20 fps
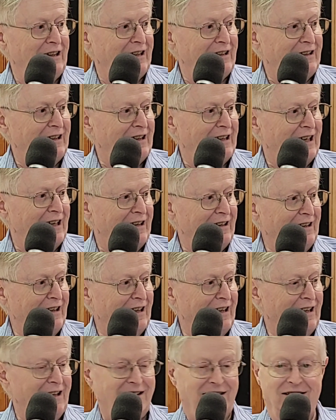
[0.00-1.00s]
Get that out of your
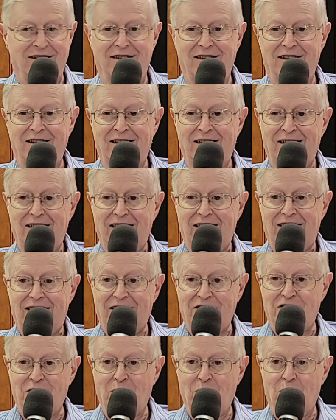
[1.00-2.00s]
head.
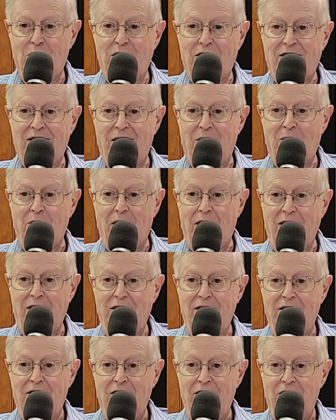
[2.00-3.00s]
Doesn't work that way.
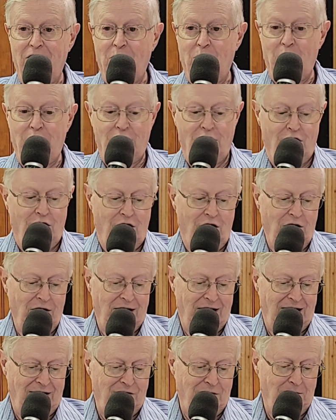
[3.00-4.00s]
We all
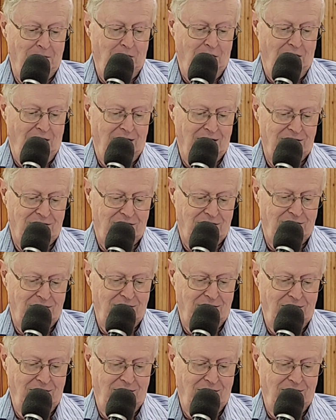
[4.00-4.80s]
have a boss.